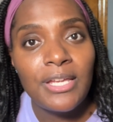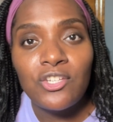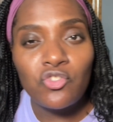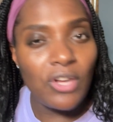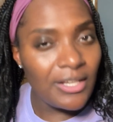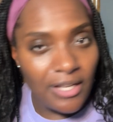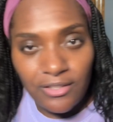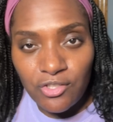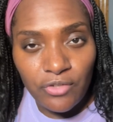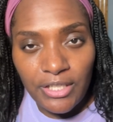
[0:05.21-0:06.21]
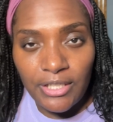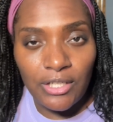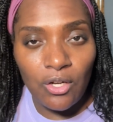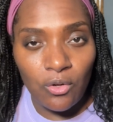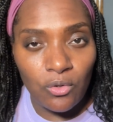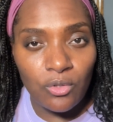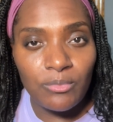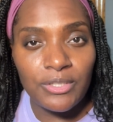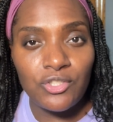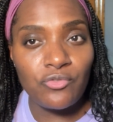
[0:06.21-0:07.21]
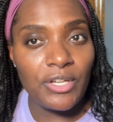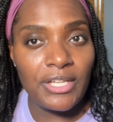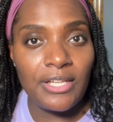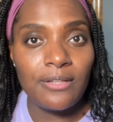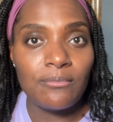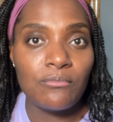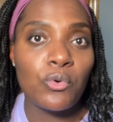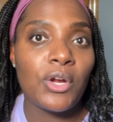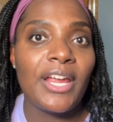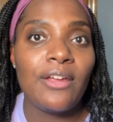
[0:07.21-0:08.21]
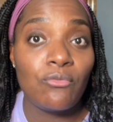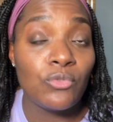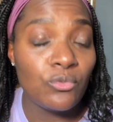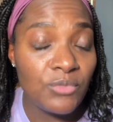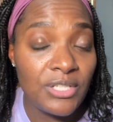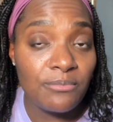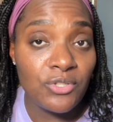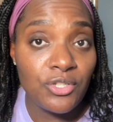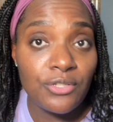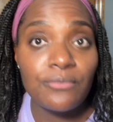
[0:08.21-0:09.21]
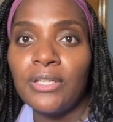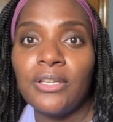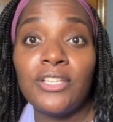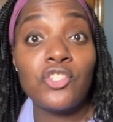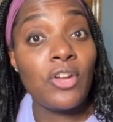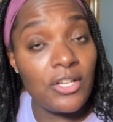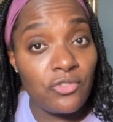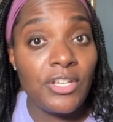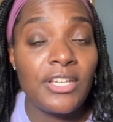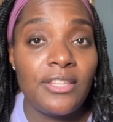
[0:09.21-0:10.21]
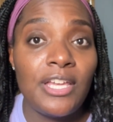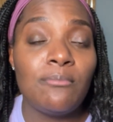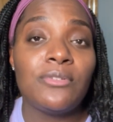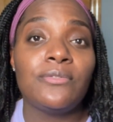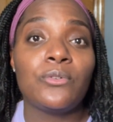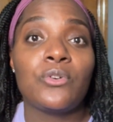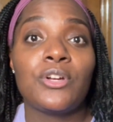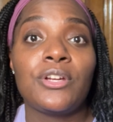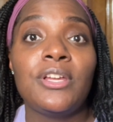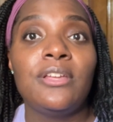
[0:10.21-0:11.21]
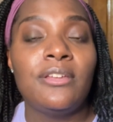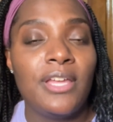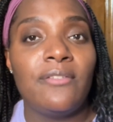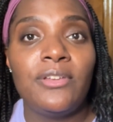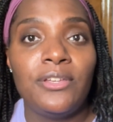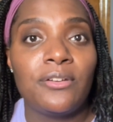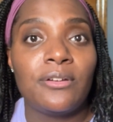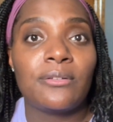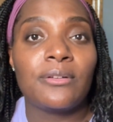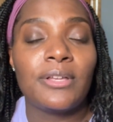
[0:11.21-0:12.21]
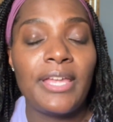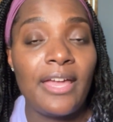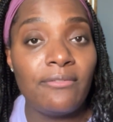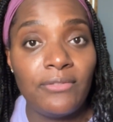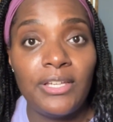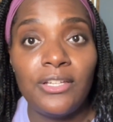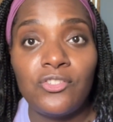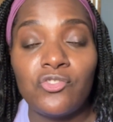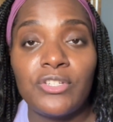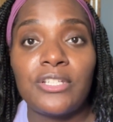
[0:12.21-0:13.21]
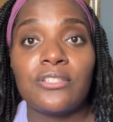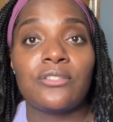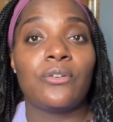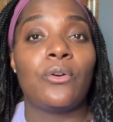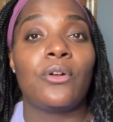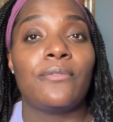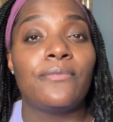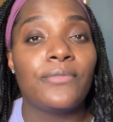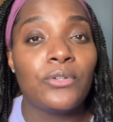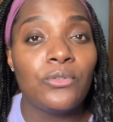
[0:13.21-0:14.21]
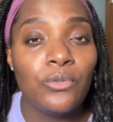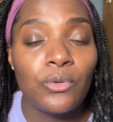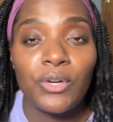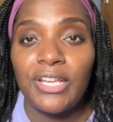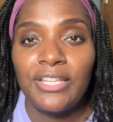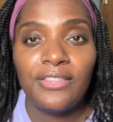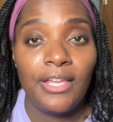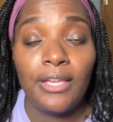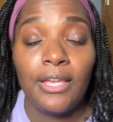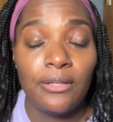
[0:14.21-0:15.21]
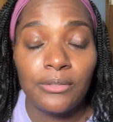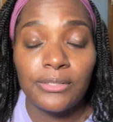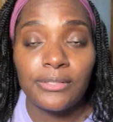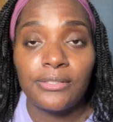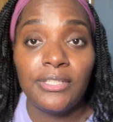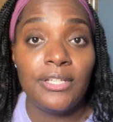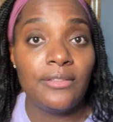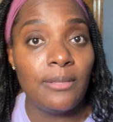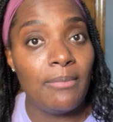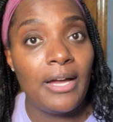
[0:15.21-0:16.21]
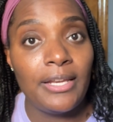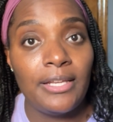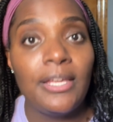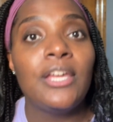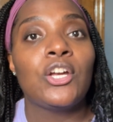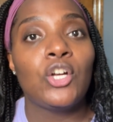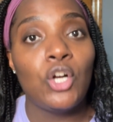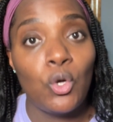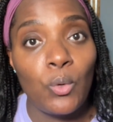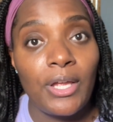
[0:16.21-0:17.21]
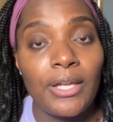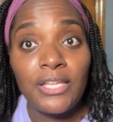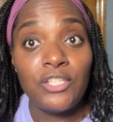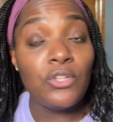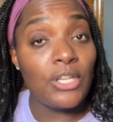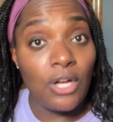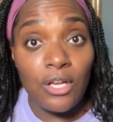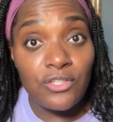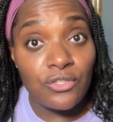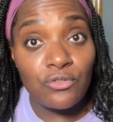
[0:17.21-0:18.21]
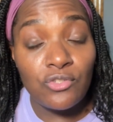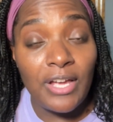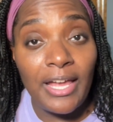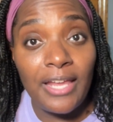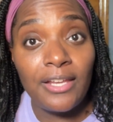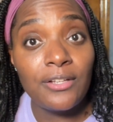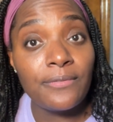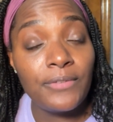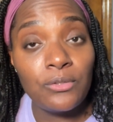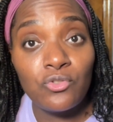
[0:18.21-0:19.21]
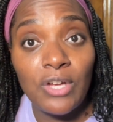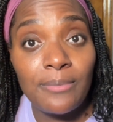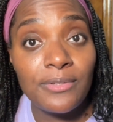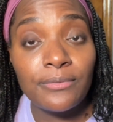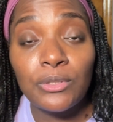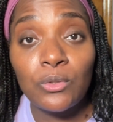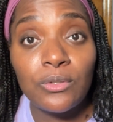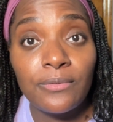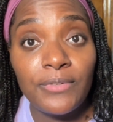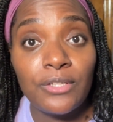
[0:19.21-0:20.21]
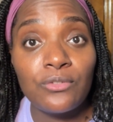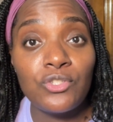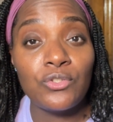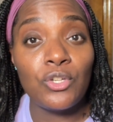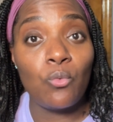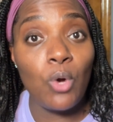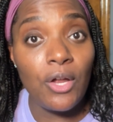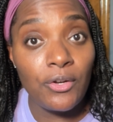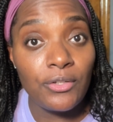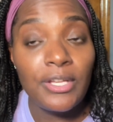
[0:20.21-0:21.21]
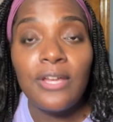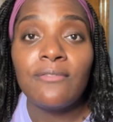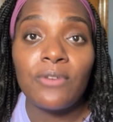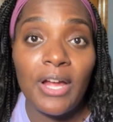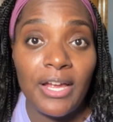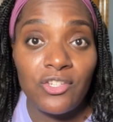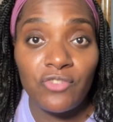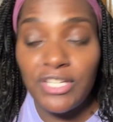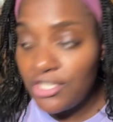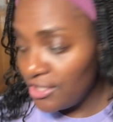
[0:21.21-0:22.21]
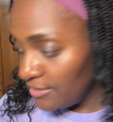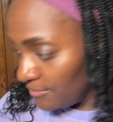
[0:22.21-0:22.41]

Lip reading: Try not to drink it cold, but drink it more at room temperature. And try drinking that before having your caffeine drinks or food or anything else to get the body going. You can also try adding a few drops of chlorophyll to your water for hydration.